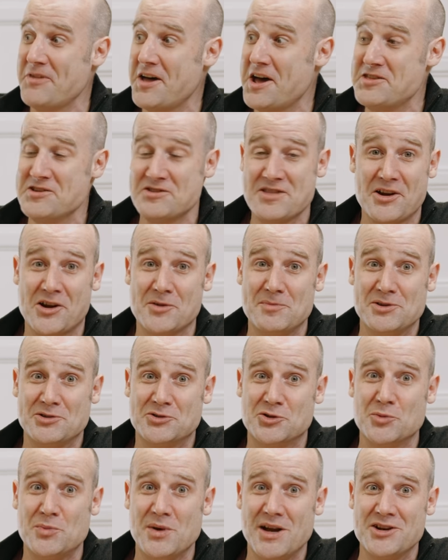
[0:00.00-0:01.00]
I think that could be
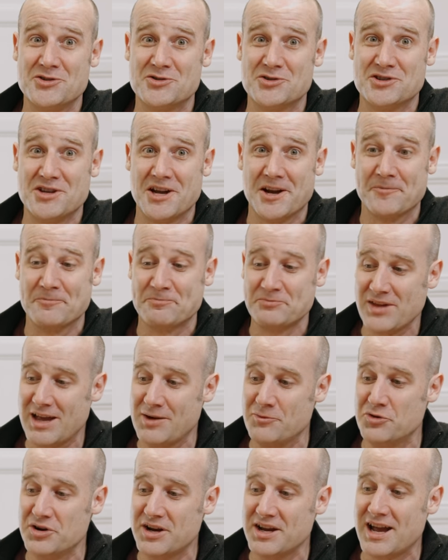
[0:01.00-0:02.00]
super interesting
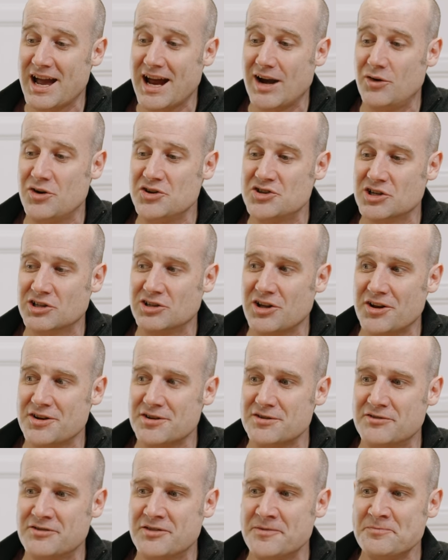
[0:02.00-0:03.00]
and would encourage a lot
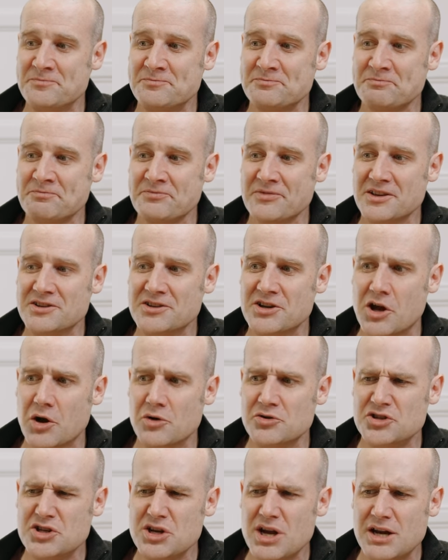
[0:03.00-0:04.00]
of
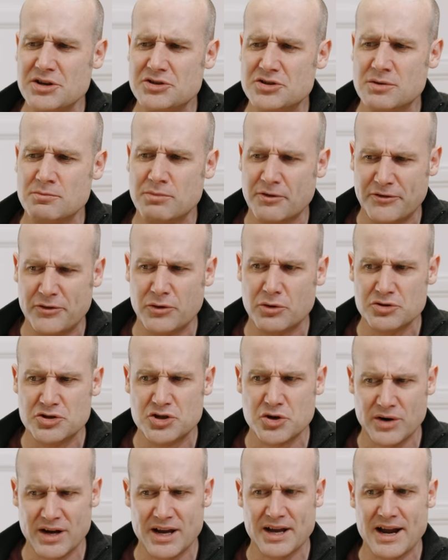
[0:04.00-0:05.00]
negotiation before,
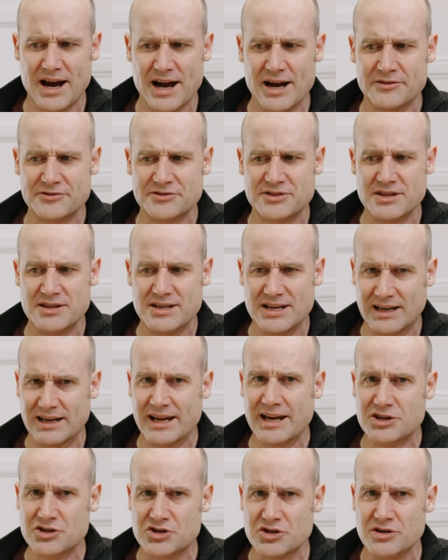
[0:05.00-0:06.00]
during, and after the
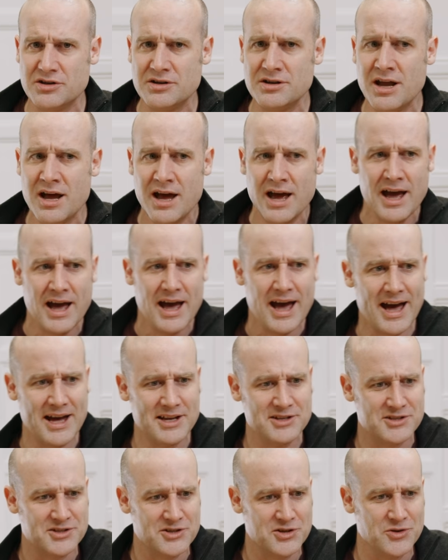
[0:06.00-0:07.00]
election
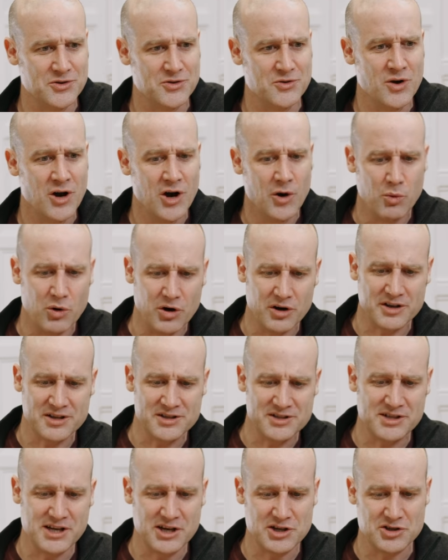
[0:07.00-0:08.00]
as to what
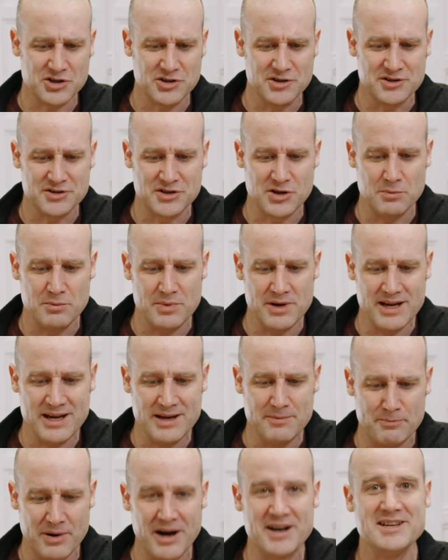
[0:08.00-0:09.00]
concessions to
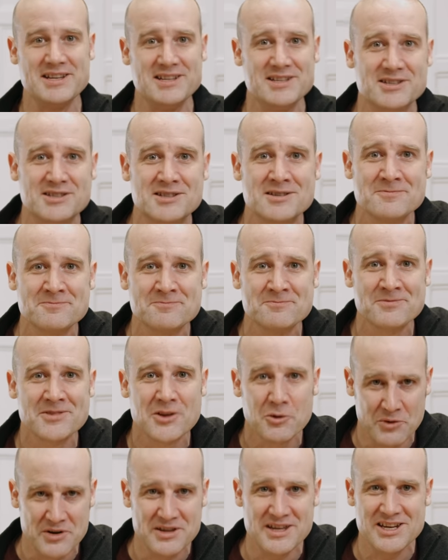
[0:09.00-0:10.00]
be buddies
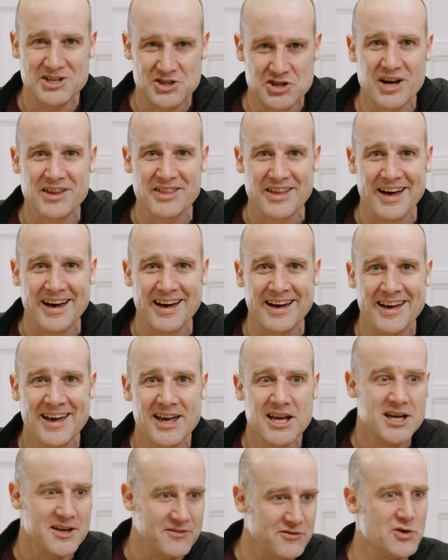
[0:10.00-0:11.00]
with each other
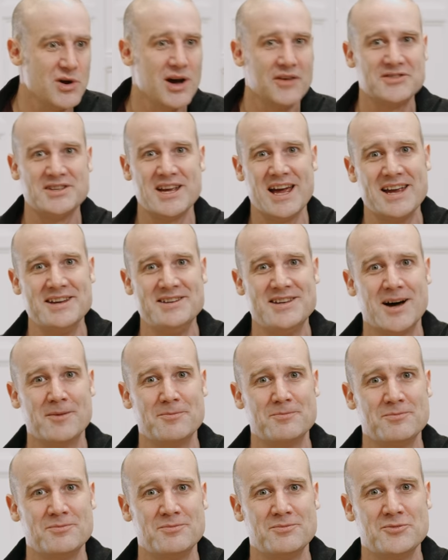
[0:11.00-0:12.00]
if you have to end
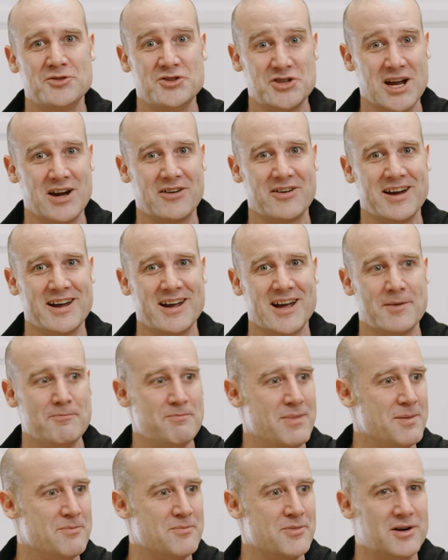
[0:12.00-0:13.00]
up sharing a
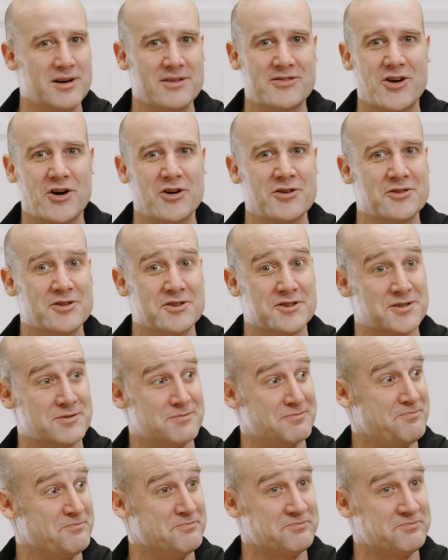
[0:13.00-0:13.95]
member of Congress.